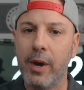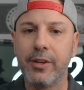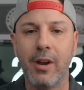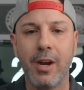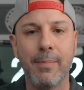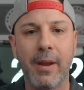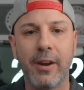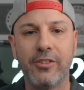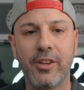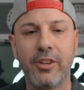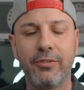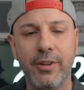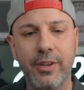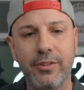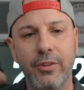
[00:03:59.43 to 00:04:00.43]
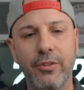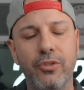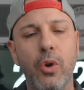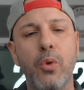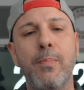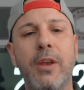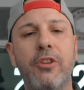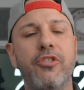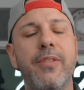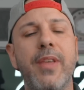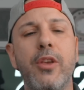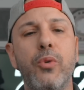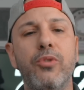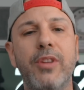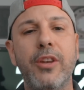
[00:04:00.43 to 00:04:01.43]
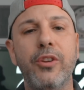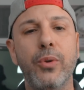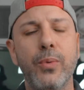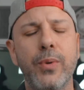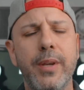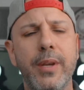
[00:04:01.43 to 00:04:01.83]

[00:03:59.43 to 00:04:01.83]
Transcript: I talk about accessories, so make sure that you stay tuned.